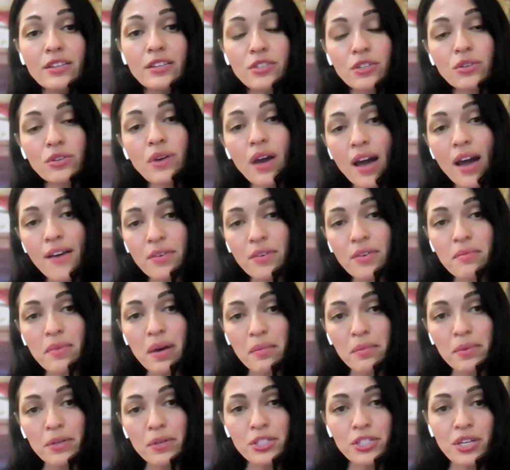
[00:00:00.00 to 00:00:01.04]
They do have a
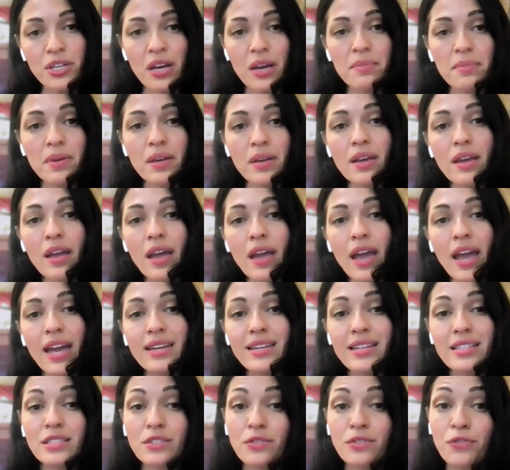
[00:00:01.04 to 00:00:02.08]
membership,
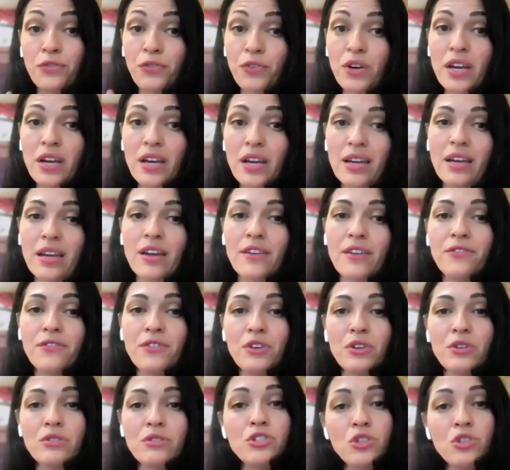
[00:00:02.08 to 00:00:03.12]
and it's free if
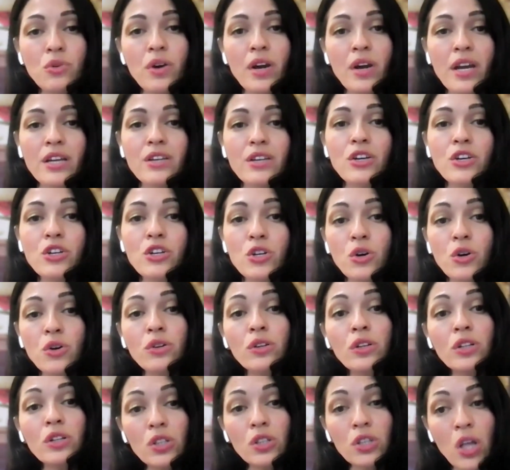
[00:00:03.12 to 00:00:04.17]
you join
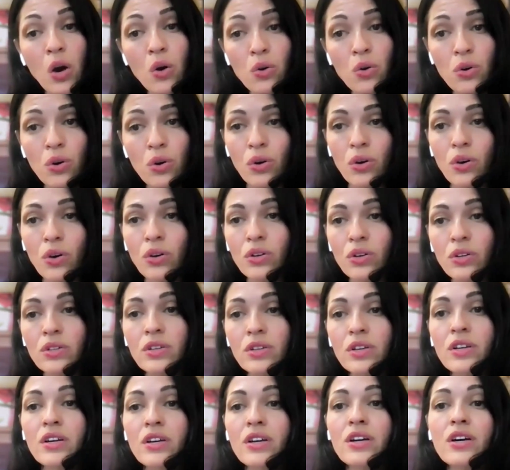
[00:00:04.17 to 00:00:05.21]
your local
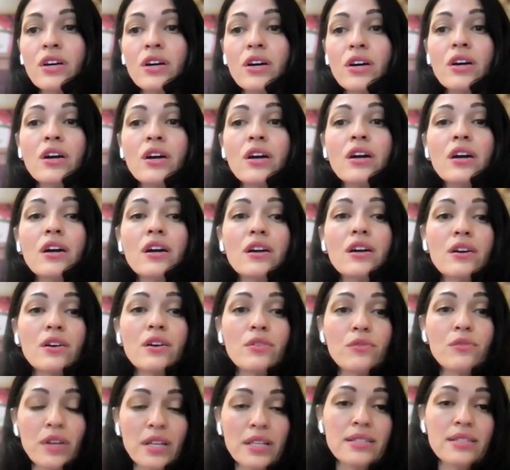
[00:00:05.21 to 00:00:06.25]

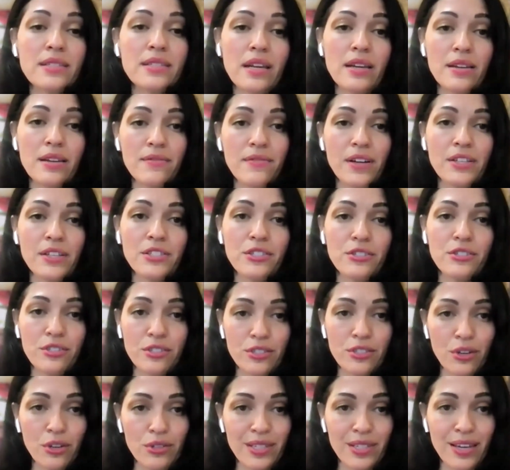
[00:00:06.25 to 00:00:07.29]
Real Estate
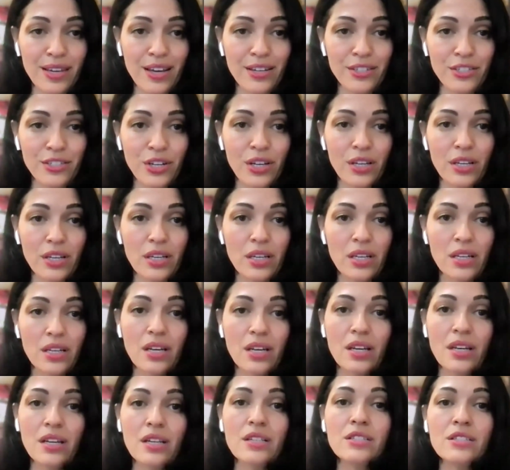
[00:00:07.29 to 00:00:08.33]
Investors Association.
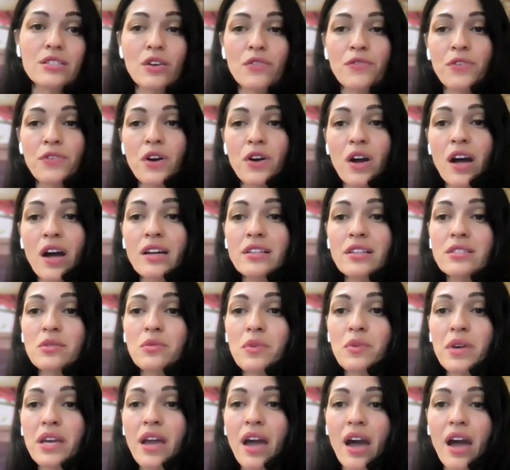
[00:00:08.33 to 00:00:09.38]
So for us,
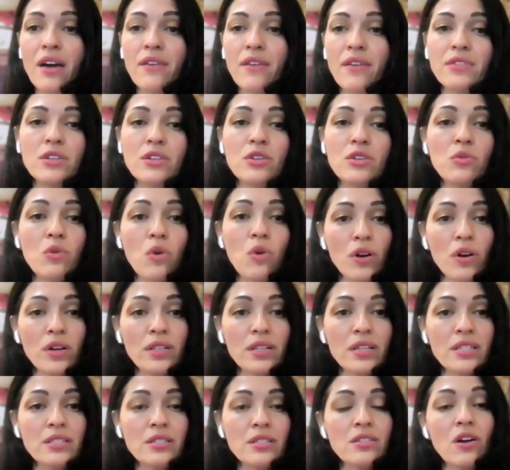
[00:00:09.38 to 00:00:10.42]
we have the New
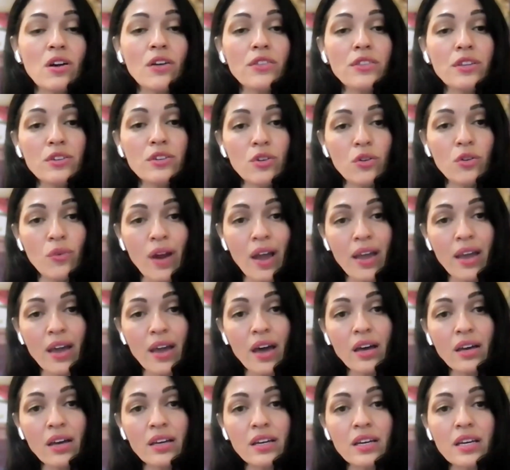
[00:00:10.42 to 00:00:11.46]
Orleans, it's called the
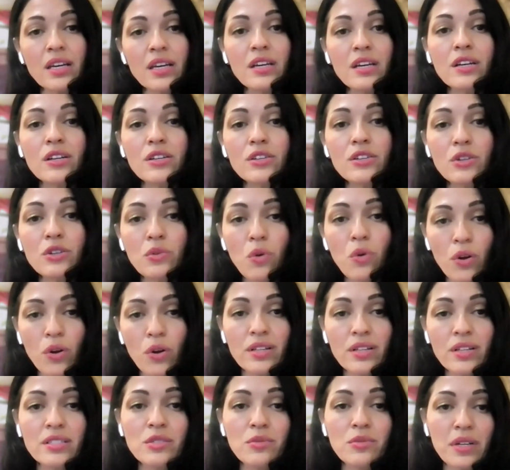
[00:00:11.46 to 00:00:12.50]
NOREA, New
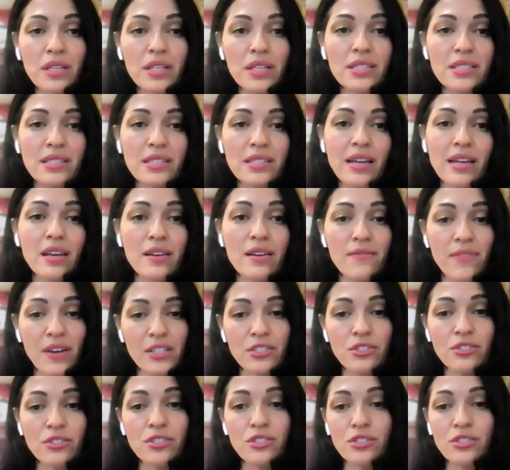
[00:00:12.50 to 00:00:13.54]
Orleans Real Estate
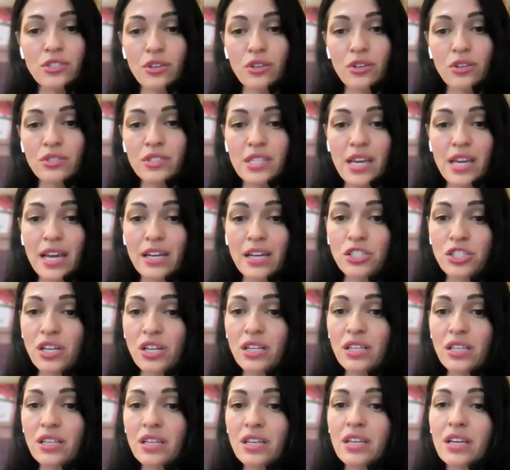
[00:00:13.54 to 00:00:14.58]
Investors
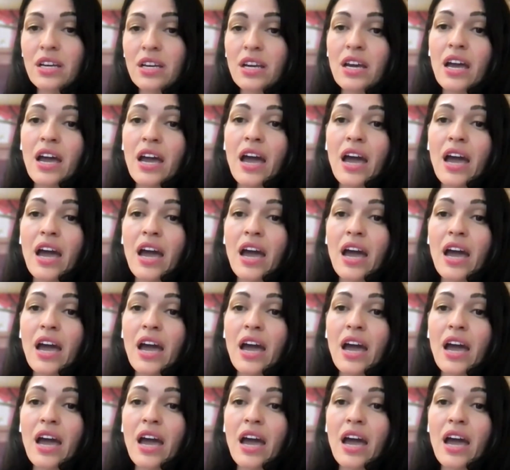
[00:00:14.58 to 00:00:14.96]
Association.